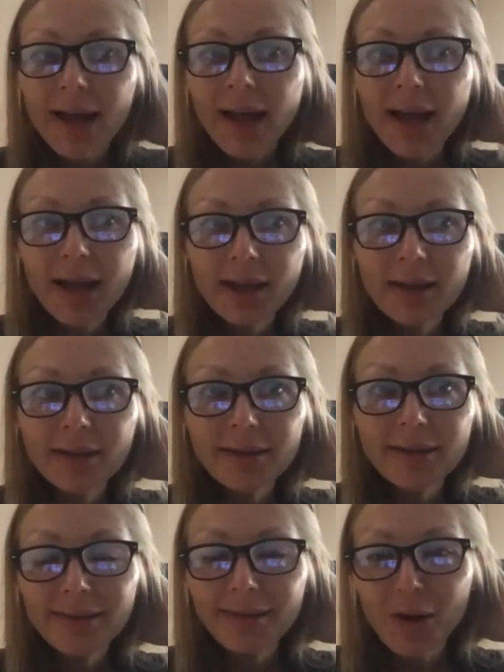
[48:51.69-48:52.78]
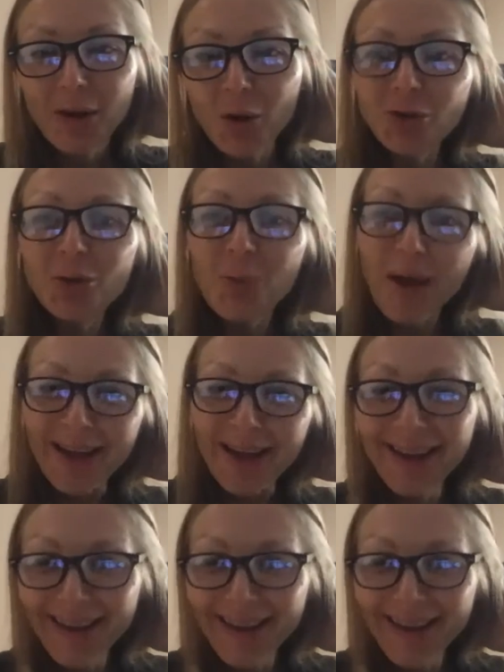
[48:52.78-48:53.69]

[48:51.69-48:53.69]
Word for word: And uh, on the way,